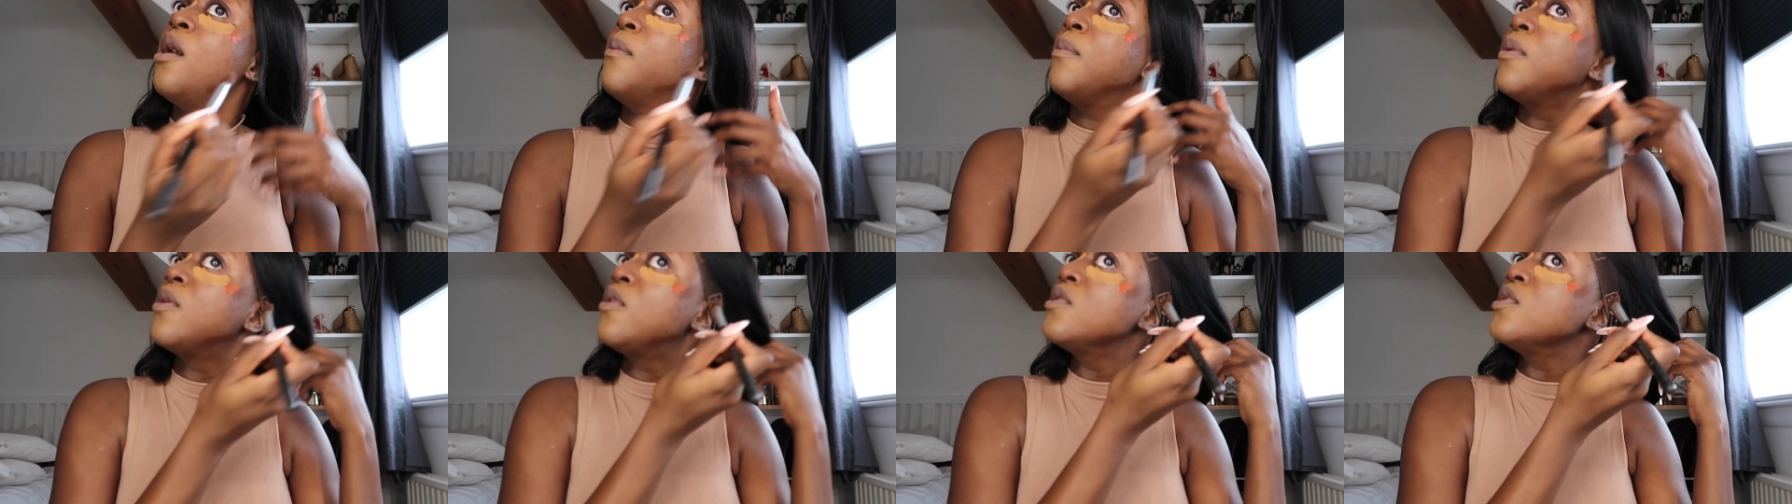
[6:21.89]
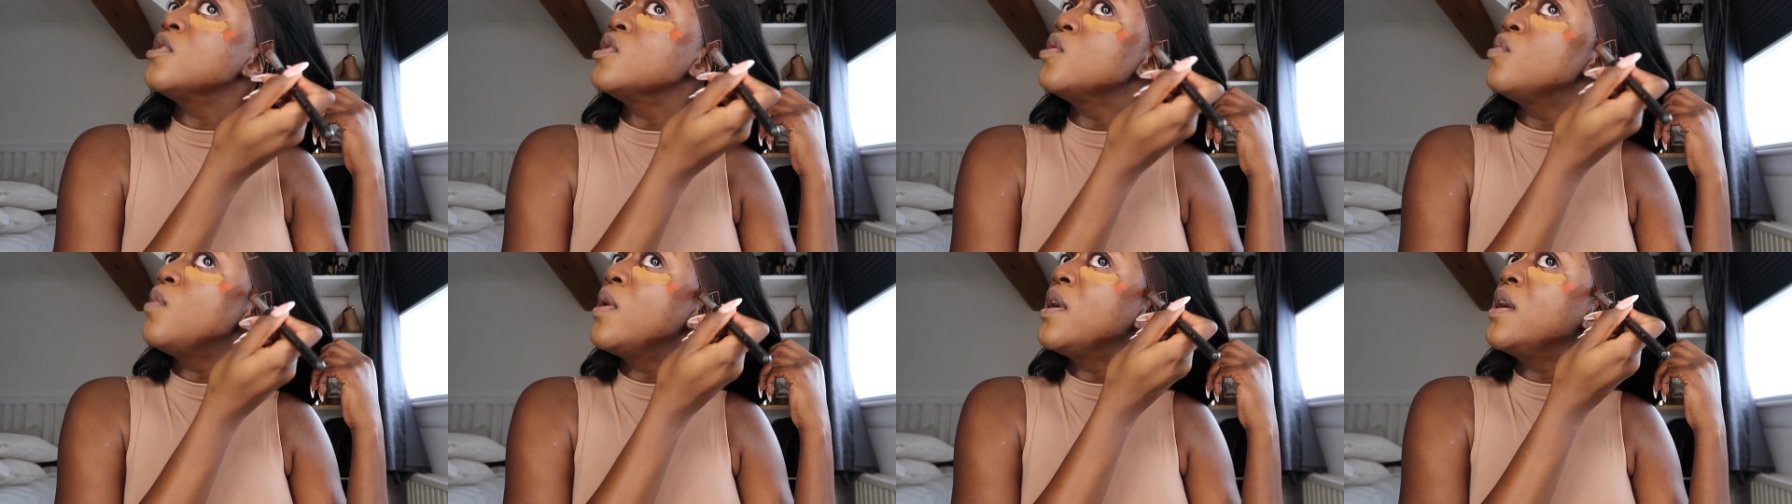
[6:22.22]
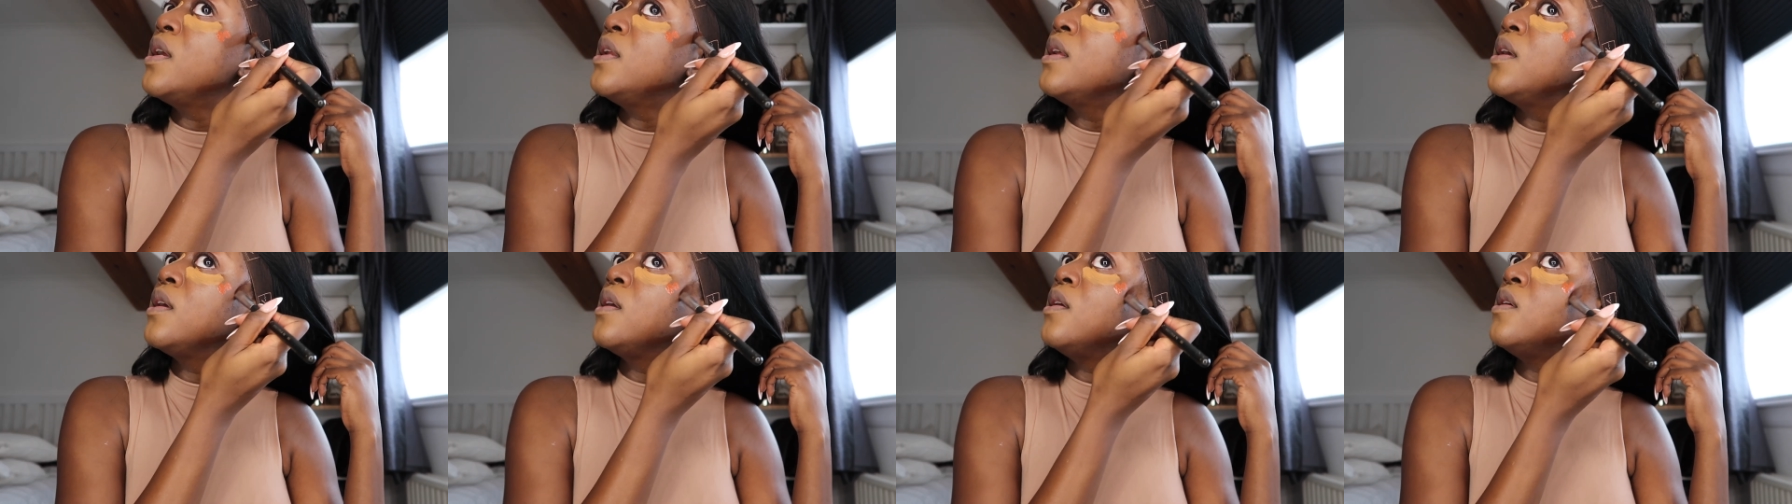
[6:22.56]
and because it's
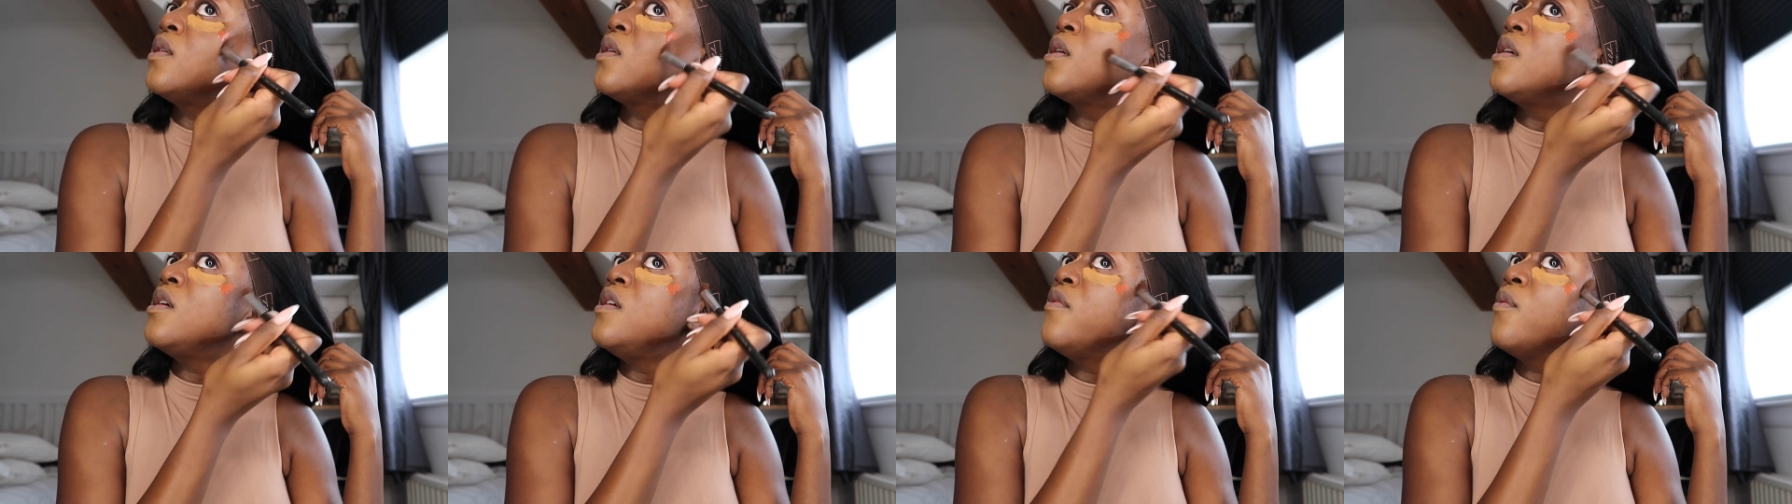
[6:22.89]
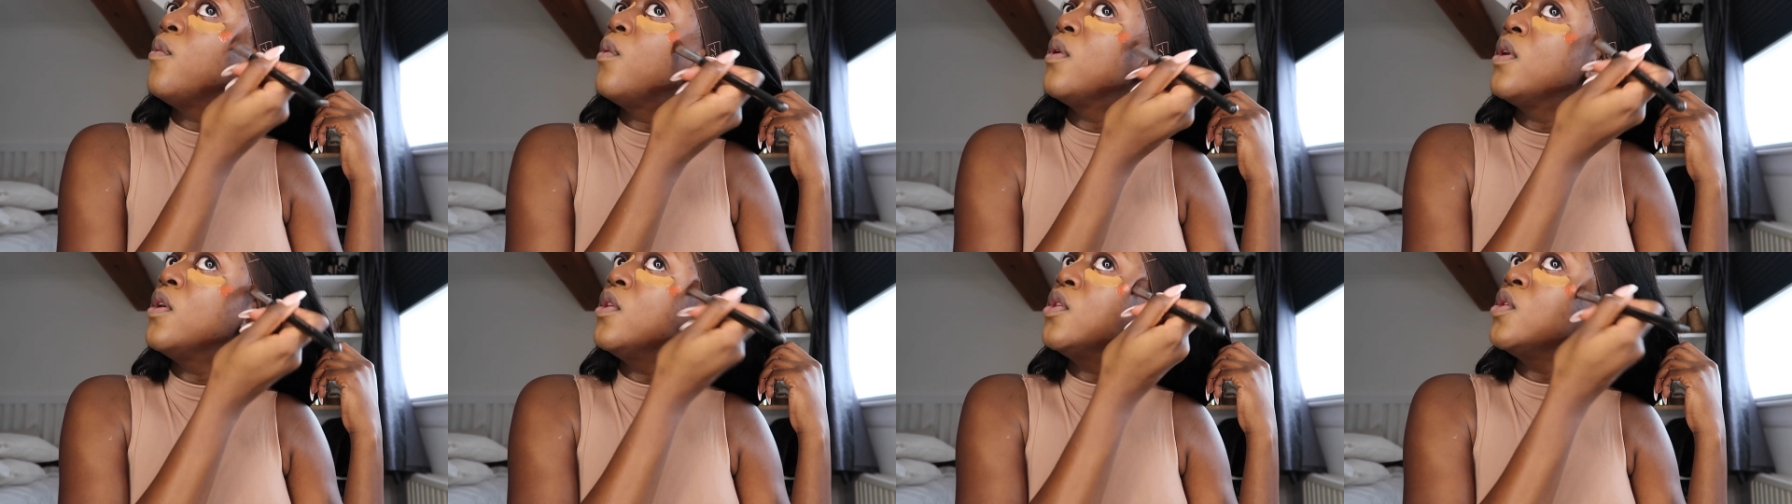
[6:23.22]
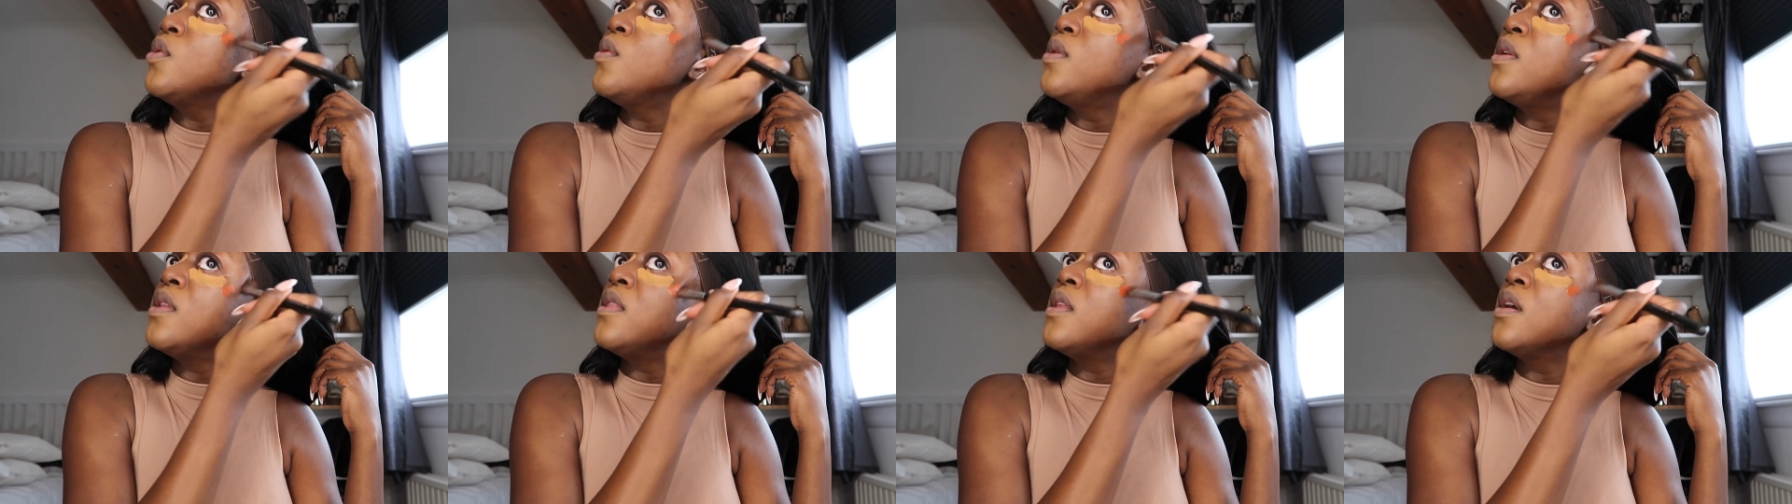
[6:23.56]
raining, you don't even want to
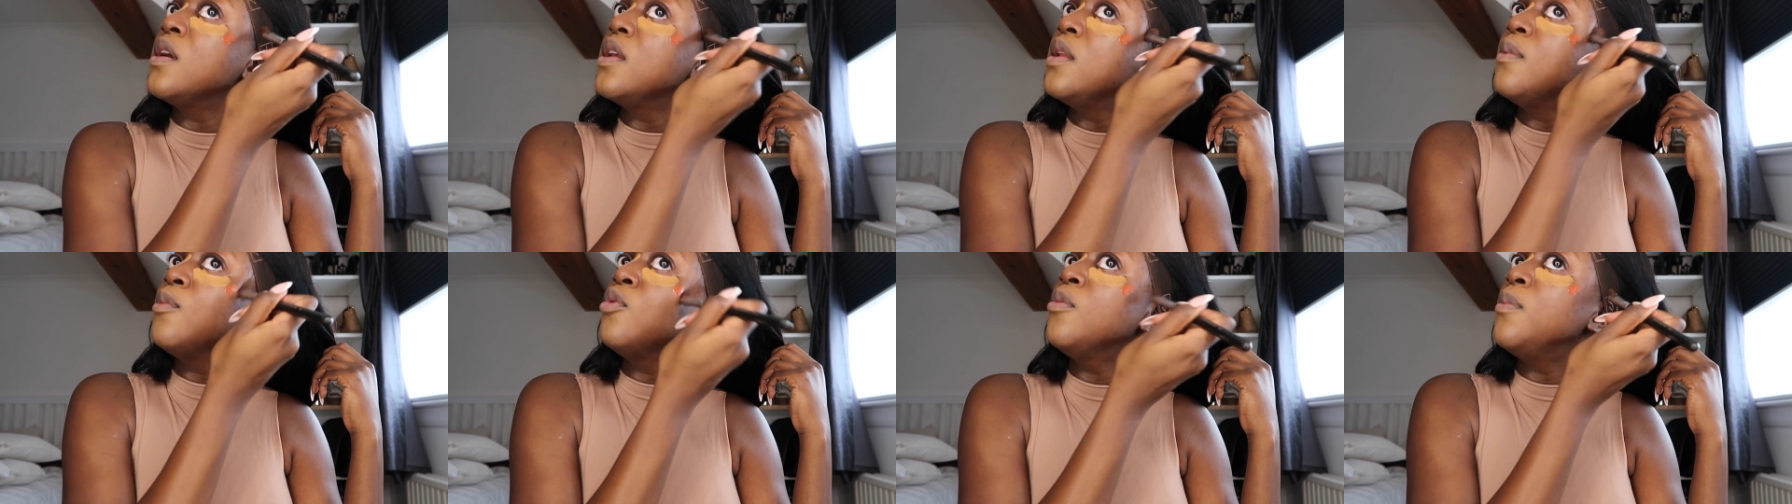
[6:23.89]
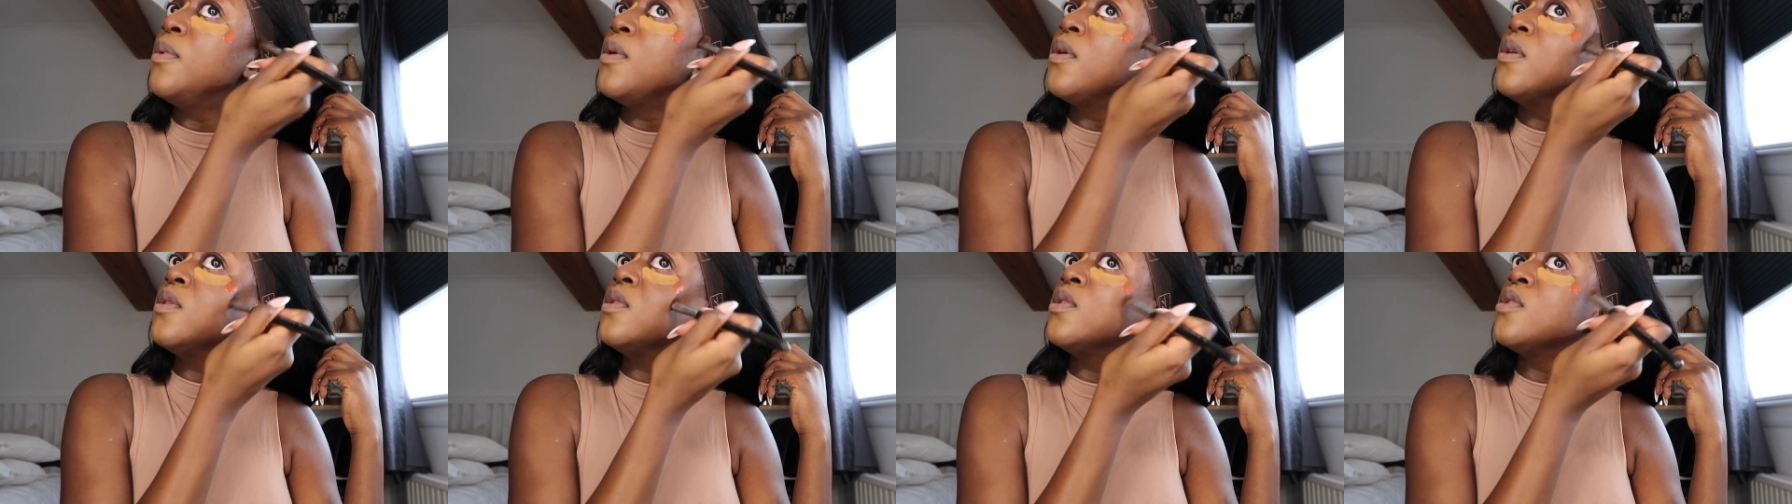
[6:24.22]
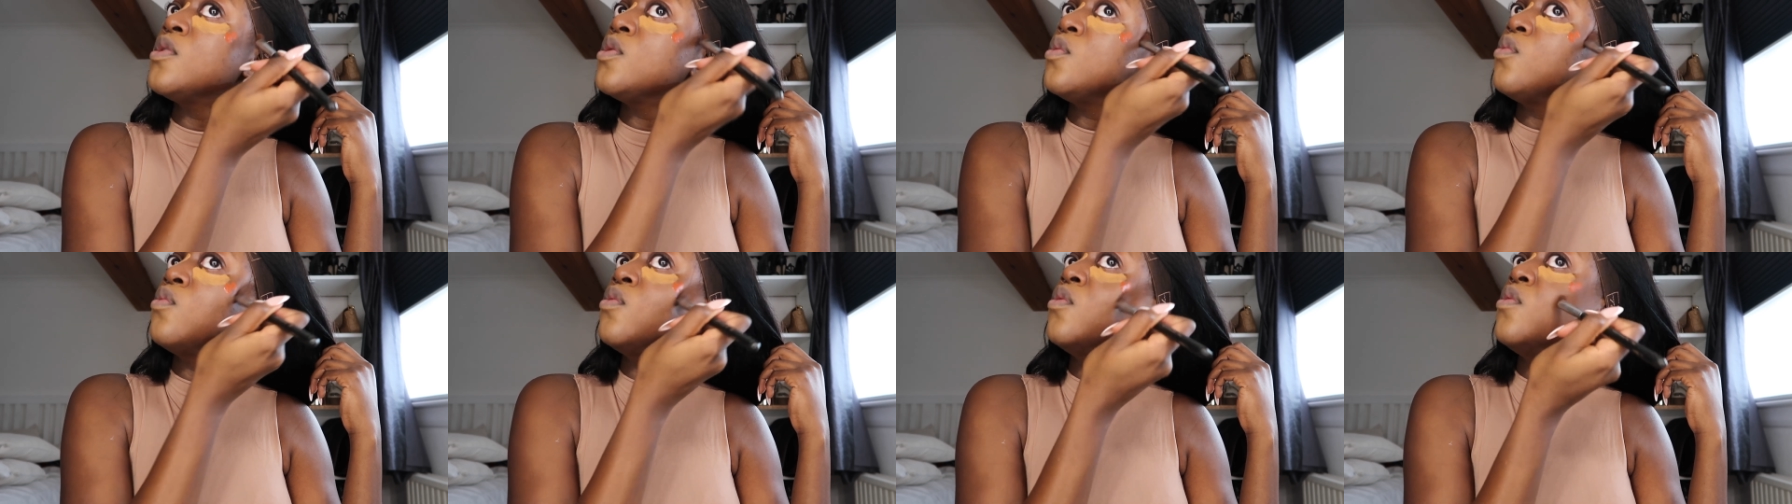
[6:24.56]
do anything anymore because it
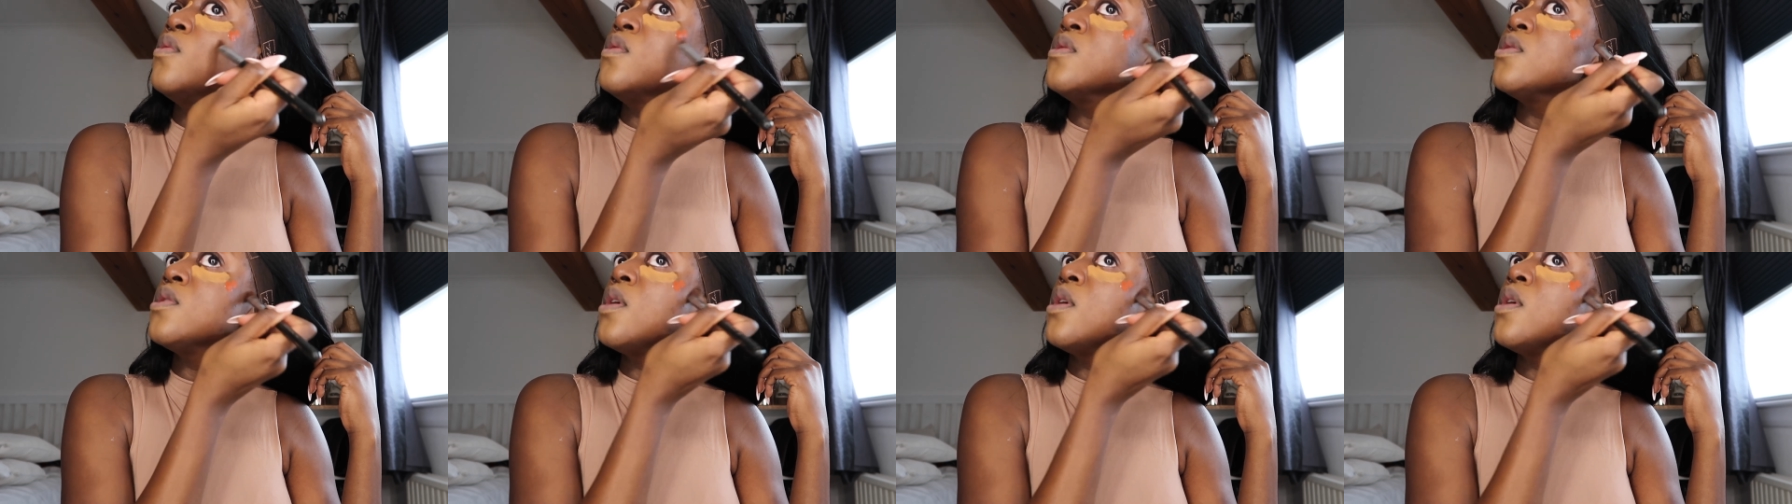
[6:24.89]
just ruins